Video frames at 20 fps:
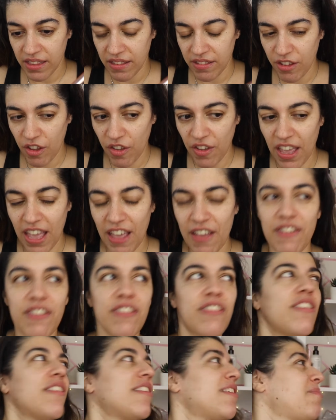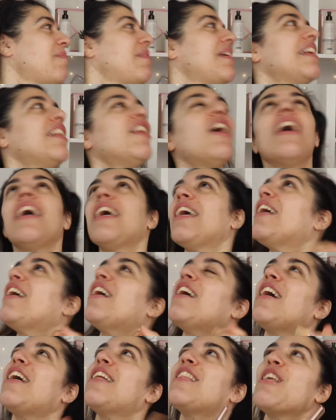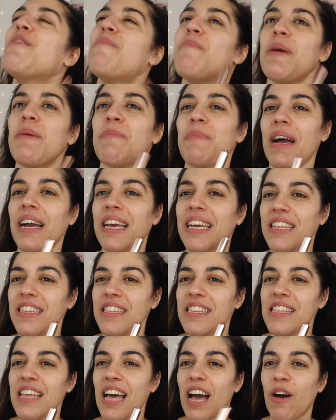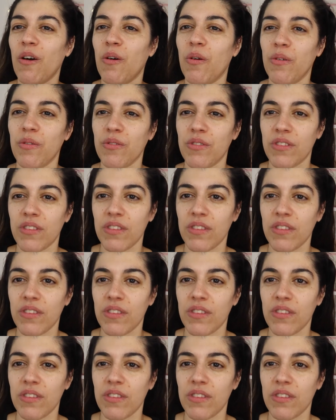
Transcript: does it mean like dipping back into that or,